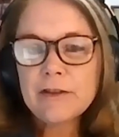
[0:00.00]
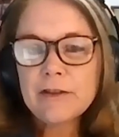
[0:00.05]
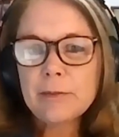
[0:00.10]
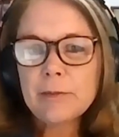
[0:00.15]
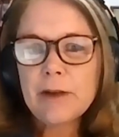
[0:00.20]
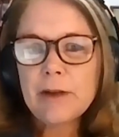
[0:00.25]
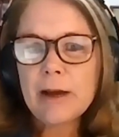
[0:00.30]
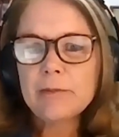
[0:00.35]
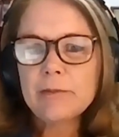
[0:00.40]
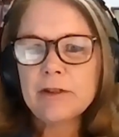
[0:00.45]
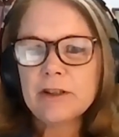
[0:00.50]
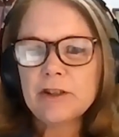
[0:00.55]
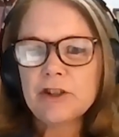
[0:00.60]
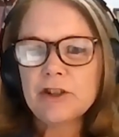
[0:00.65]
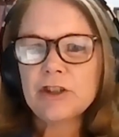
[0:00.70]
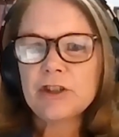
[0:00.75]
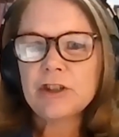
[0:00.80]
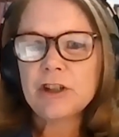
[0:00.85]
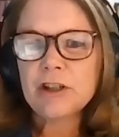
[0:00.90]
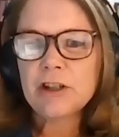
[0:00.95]
Sometimes it's
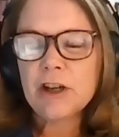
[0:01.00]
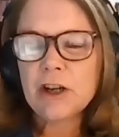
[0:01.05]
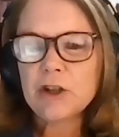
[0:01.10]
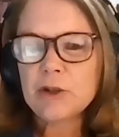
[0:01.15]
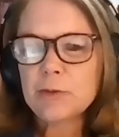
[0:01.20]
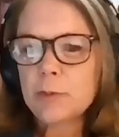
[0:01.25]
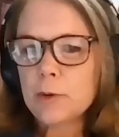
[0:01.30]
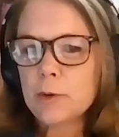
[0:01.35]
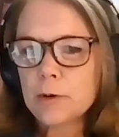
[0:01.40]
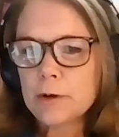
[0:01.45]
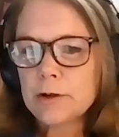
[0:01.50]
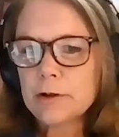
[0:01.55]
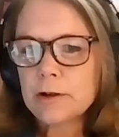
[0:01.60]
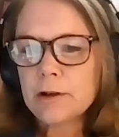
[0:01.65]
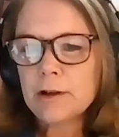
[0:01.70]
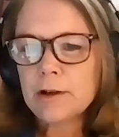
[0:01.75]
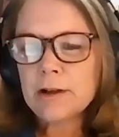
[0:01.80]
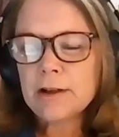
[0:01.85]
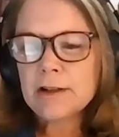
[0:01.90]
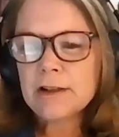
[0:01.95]
just a touch point.
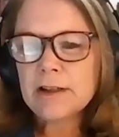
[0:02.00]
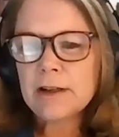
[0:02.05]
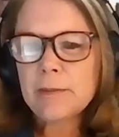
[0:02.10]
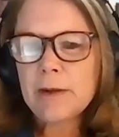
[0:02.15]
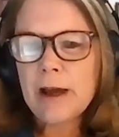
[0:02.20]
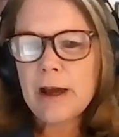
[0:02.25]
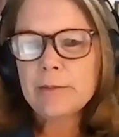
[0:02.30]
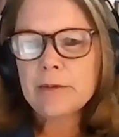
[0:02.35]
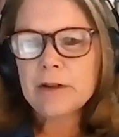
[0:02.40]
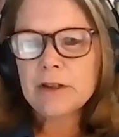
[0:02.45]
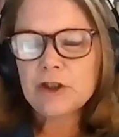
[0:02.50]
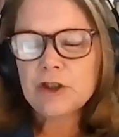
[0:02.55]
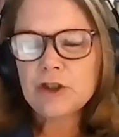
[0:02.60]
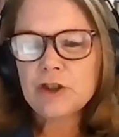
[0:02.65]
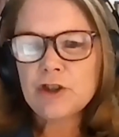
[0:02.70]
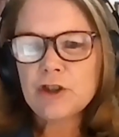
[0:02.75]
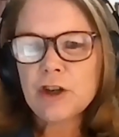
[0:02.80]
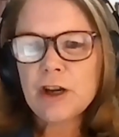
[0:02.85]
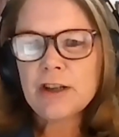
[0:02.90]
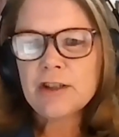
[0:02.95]
Sometimes it's
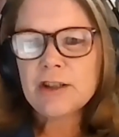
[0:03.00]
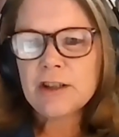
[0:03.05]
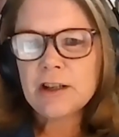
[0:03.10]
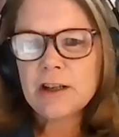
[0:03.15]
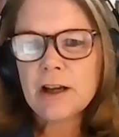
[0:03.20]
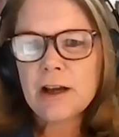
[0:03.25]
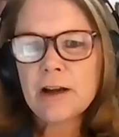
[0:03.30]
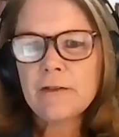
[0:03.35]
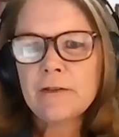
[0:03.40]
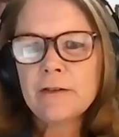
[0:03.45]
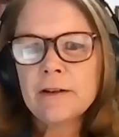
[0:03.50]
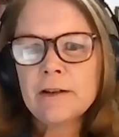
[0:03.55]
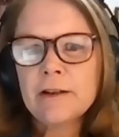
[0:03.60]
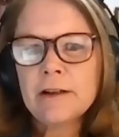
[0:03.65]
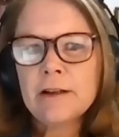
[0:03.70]
just enough